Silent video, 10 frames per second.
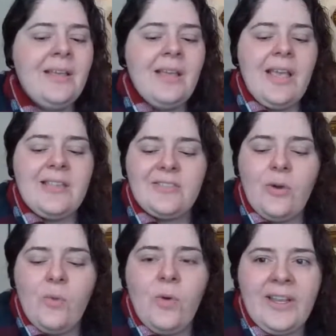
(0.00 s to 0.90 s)
And
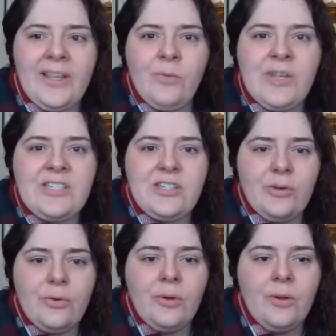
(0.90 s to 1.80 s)
so what can we
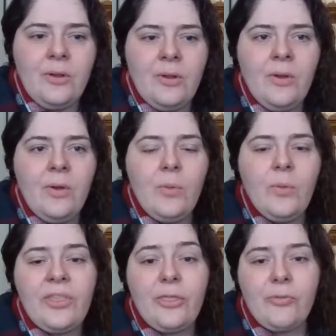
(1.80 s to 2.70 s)
do with